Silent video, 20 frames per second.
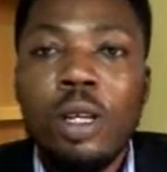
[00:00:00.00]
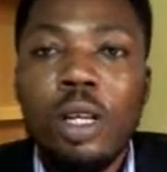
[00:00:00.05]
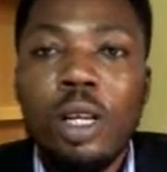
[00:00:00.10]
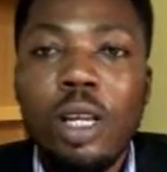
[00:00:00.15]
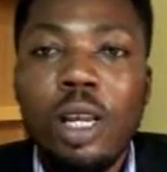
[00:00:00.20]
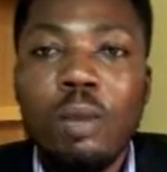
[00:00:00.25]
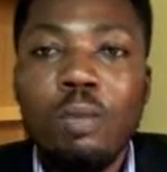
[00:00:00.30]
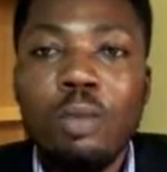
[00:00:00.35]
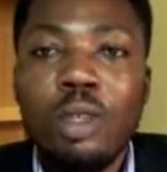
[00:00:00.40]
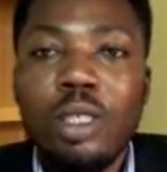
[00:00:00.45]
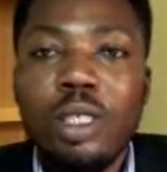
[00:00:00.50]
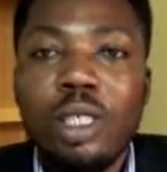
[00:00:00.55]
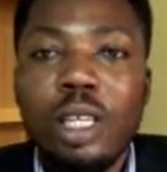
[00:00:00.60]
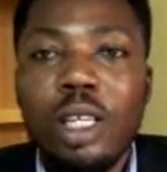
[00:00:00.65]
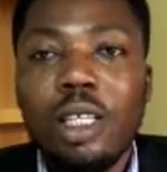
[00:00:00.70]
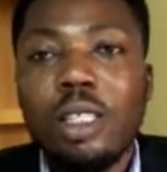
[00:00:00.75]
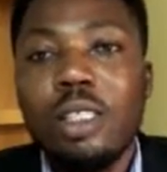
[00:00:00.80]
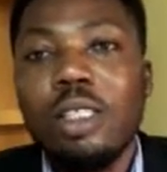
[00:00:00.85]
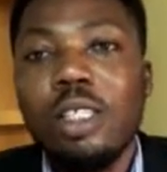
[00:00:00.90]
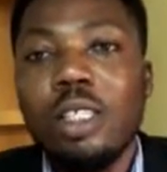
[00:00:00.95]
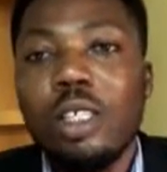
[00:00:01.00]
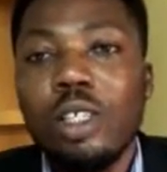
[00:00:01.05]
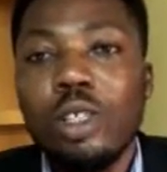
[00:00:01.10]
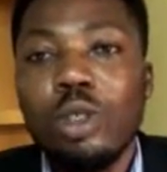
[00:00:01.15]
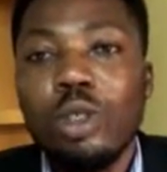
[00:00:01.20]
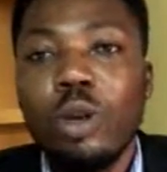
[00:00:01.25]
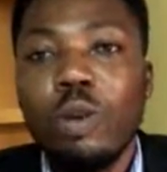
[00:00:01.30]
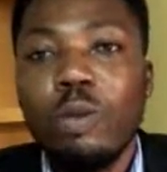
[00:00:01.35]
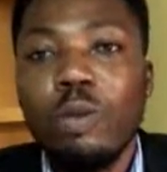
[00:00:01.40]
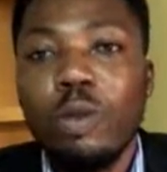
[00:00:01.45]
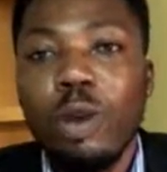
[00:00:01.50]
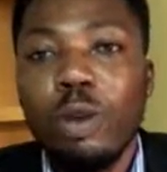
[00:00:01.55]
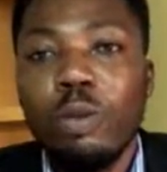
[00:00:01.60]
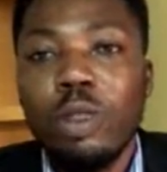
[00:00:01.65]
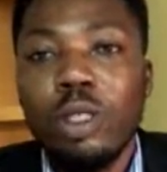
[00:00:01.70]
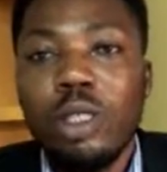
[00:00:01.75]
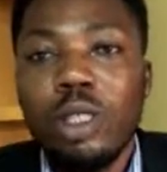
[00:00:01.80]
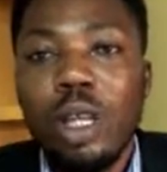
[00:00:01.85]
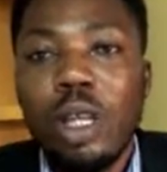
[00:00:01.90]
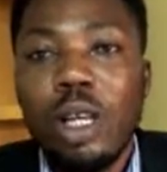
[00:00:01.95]
Let me take the issue of web
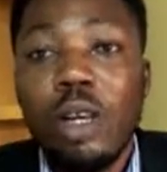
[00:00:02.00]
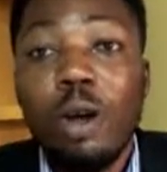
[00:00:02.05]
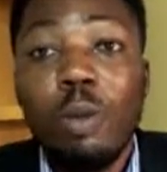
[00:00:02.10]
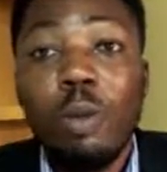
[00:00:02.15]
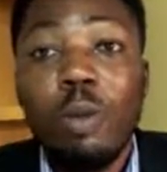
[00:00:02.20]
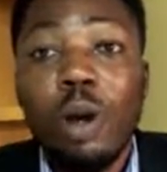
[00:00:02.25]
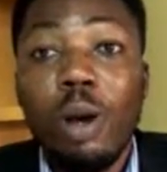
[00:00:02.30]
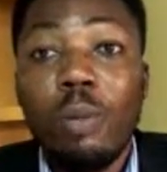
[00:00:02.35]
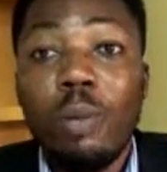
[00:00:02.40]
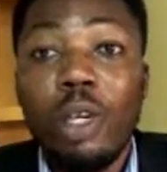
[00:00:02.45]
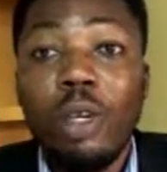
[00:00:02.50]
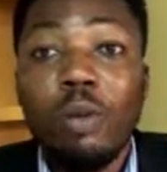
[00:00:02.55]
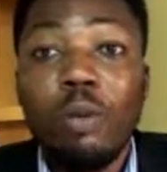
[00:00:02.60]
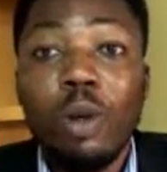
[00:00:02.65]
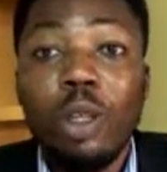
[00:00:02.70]
design. A lot of people are making